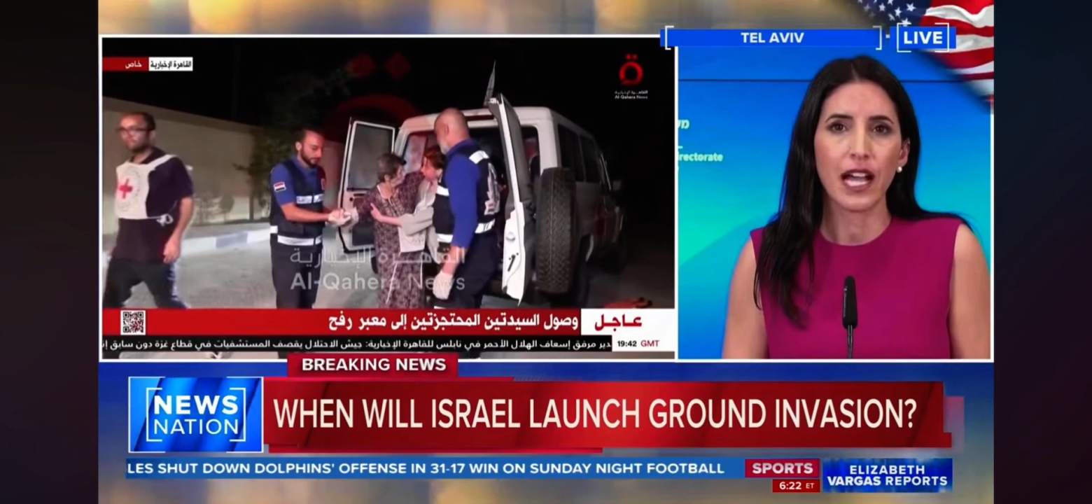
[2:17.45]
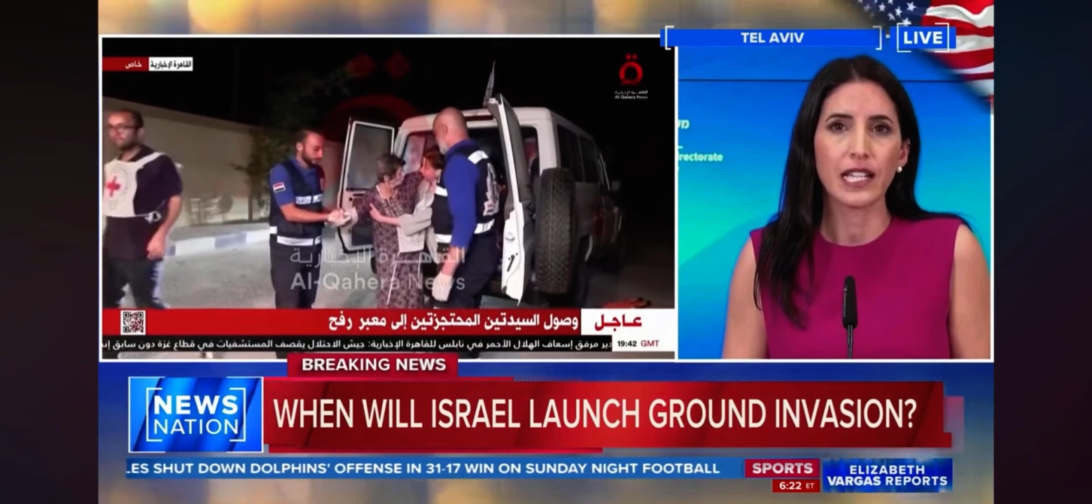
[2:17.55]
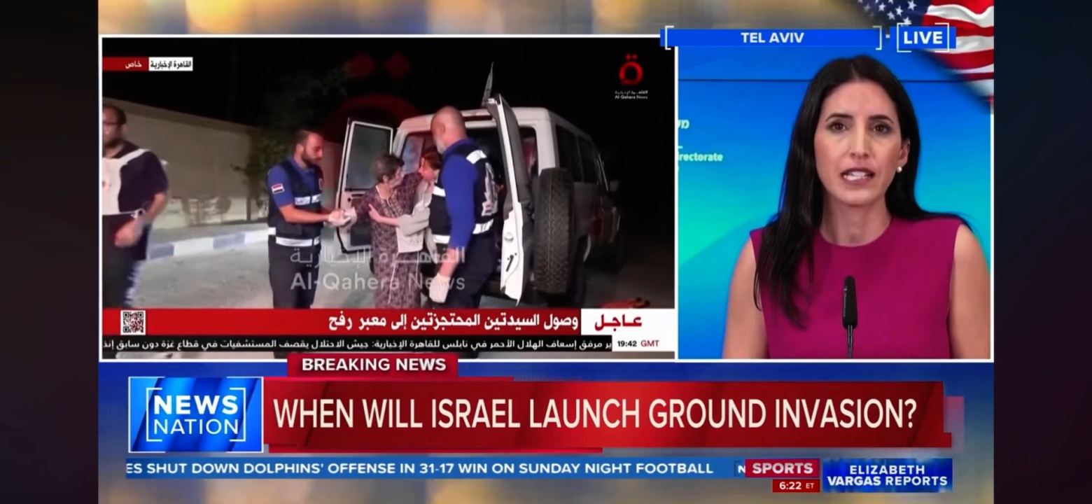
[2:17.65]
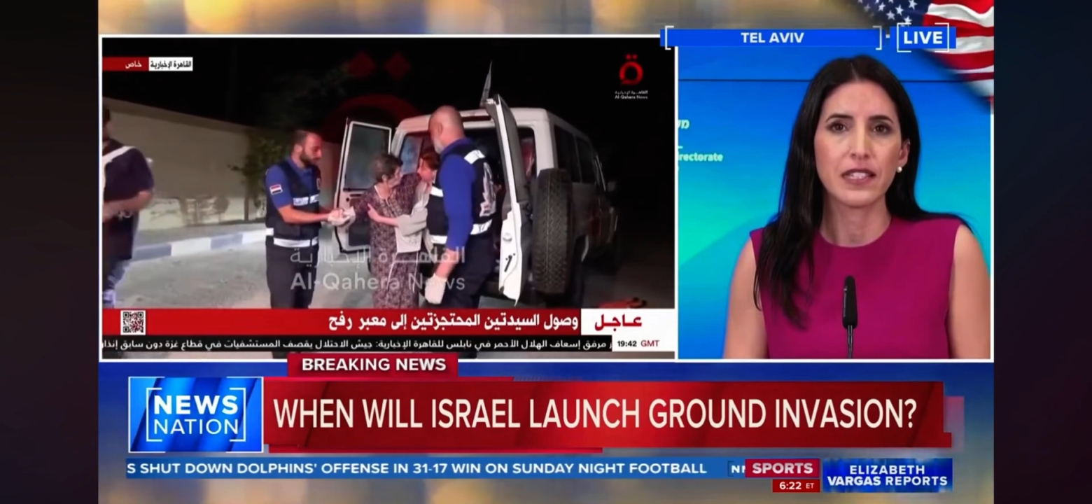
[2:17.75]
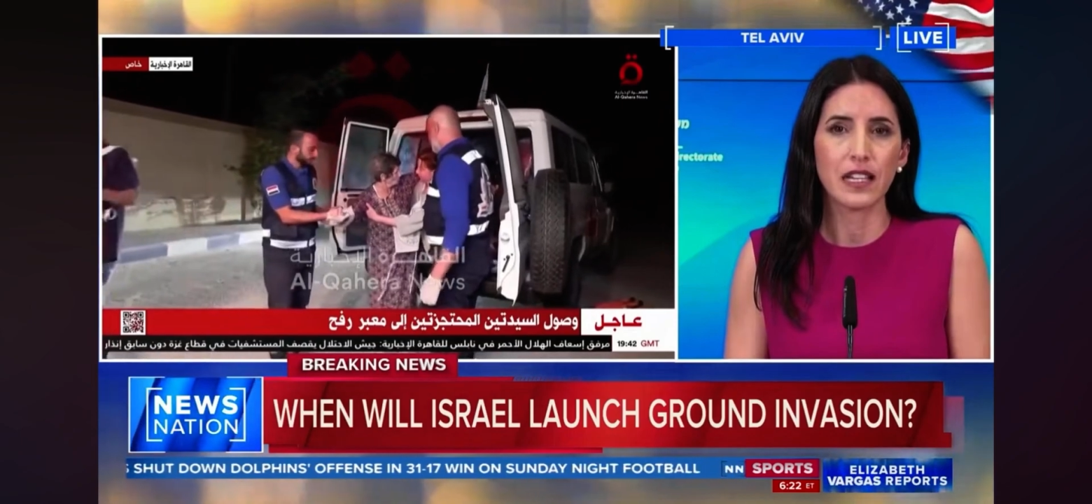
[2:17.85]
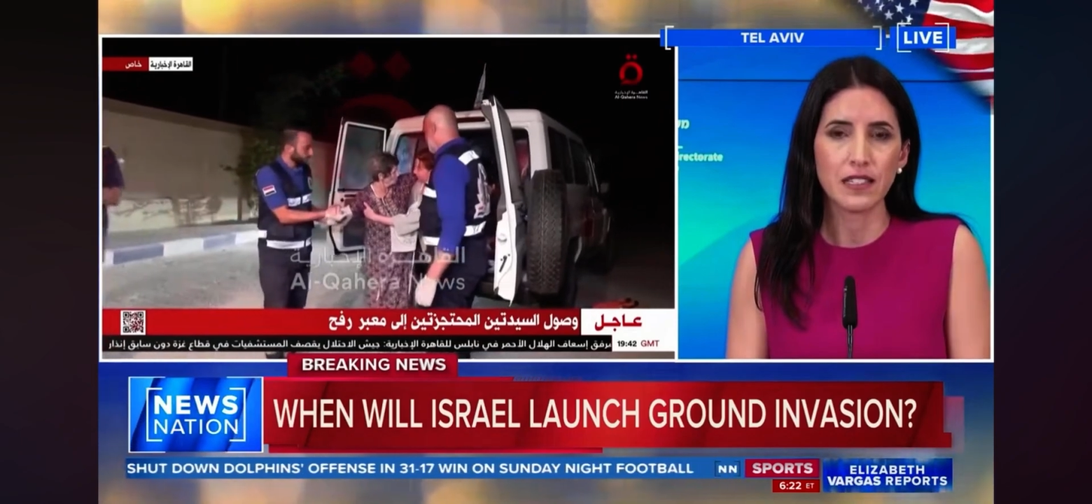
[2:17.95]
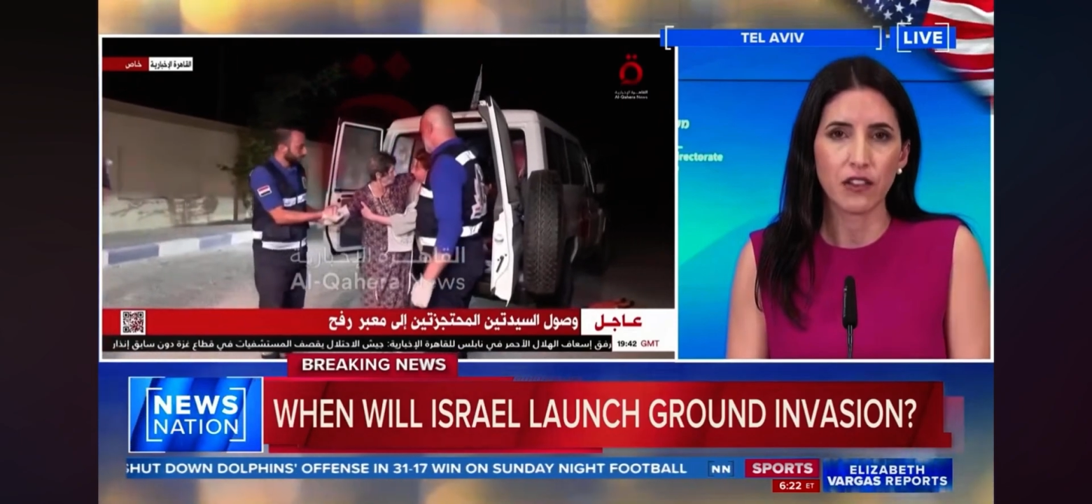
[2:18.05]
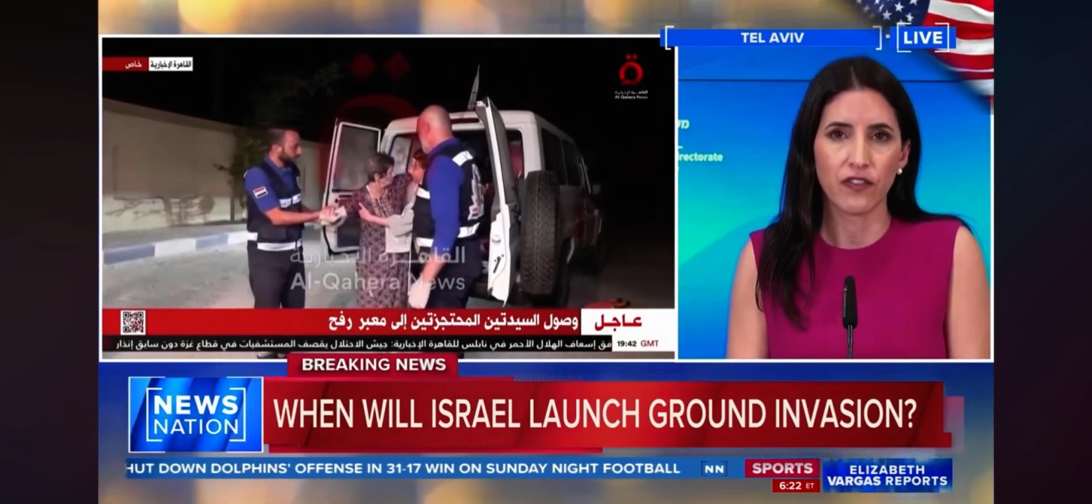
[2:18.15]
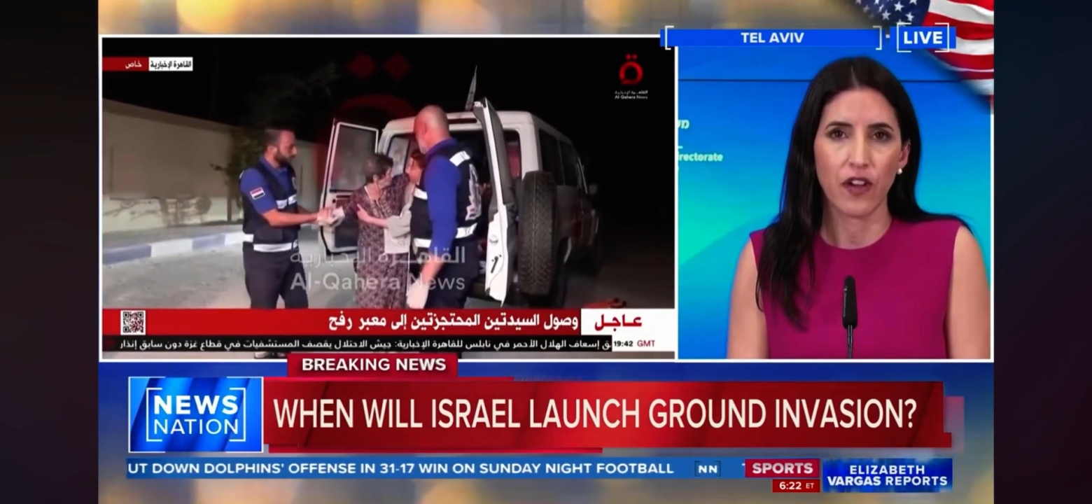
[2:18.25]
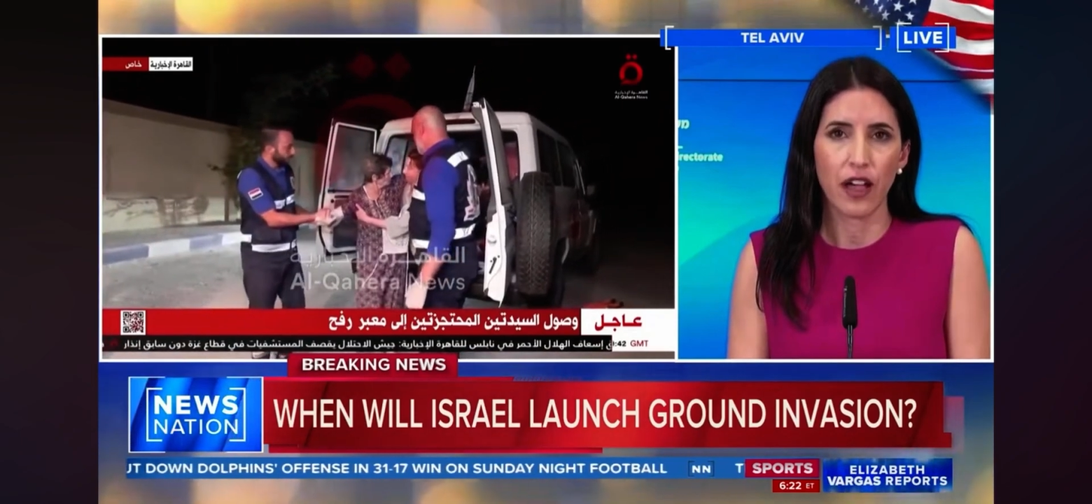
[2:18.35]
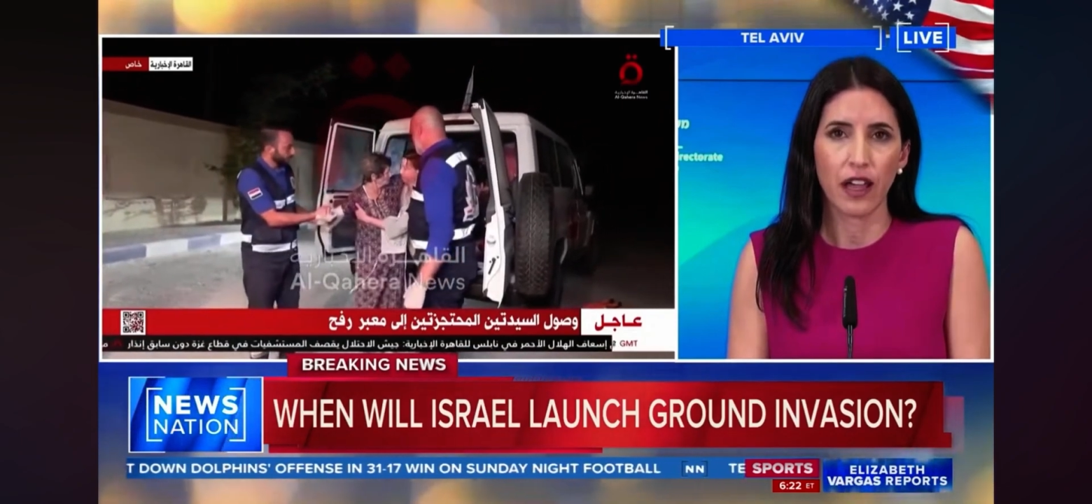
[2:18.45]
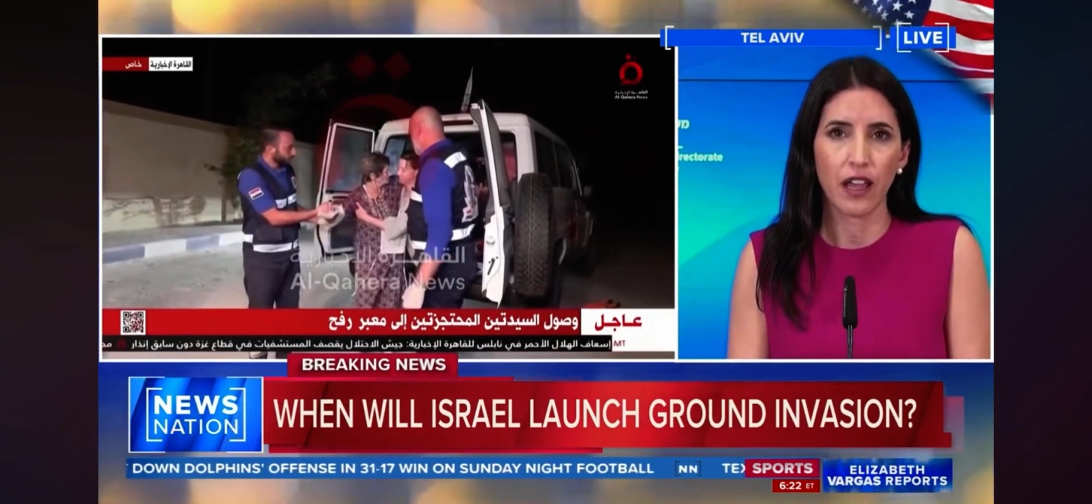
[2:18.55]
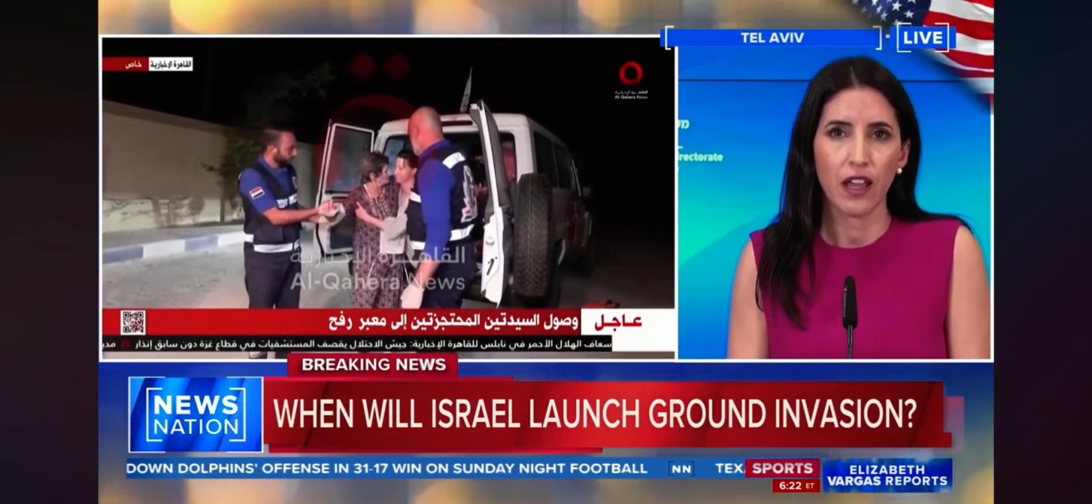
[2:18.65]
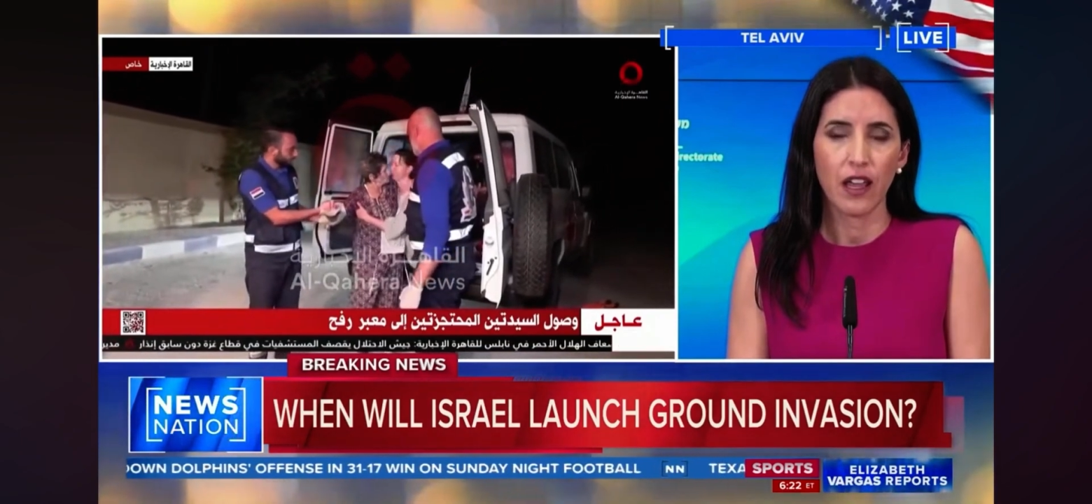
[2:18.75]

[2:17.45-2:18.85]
identify